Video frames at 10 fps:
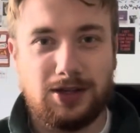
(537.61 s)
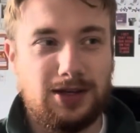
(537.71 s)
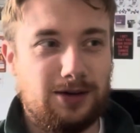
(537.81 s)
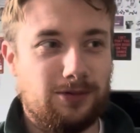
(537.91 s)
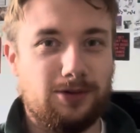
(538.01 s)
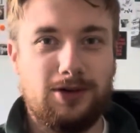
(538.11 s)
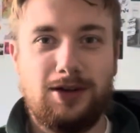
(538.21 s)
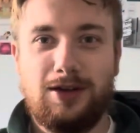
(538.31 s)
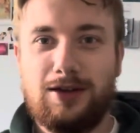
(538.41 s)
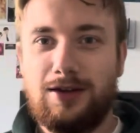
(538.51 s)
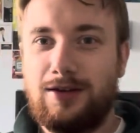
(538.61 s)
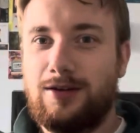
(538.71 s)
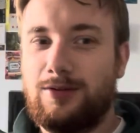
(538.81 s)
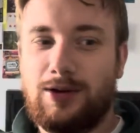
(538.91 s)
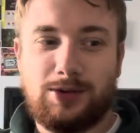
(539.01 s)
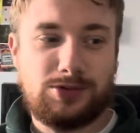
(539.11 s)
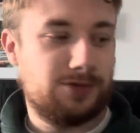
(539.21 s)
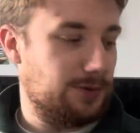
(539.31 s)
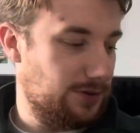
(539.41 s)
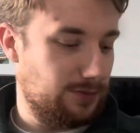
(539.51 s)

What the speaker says: it now? Wow, someone's put some